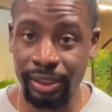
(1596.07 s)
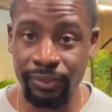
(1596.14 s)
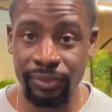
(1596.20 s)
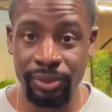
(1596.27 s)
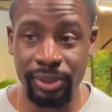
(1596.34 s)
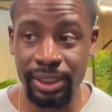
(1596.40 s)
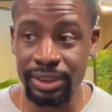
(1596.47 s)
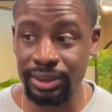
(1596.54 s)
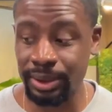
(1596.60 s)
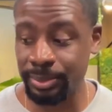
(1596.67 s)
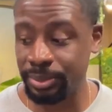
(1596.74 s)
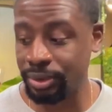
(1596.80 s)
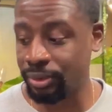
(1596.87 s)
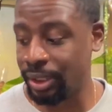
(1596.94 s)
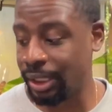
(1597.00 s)
If you ain't
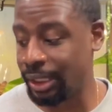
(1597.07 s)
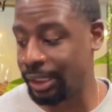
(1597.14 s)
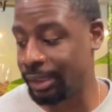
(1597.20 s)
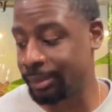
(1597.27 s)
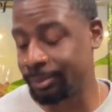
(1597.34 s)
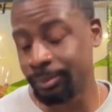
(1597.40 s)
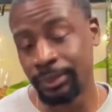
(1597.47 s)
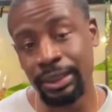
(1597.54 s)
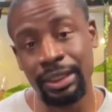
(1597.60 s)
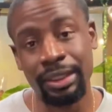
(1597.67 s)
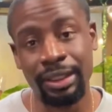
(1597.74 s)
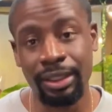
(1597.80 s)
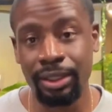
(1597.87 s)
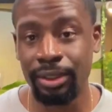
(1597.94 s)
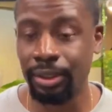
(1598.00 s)
subscribed,
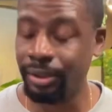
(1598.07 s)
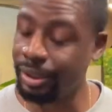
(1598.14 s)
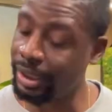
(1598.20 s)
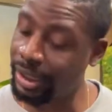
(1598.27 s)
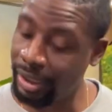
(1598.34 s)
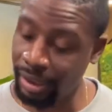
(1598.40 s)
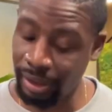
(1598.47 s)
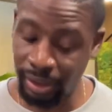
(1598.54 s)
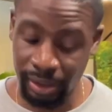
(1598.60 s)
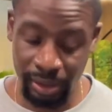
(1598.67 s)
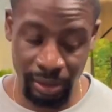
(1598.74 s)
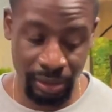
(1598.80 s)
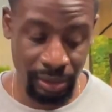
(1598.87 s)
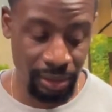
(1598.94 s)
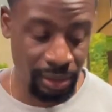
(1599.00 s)
go ahead and
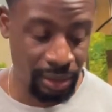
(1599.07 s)
hit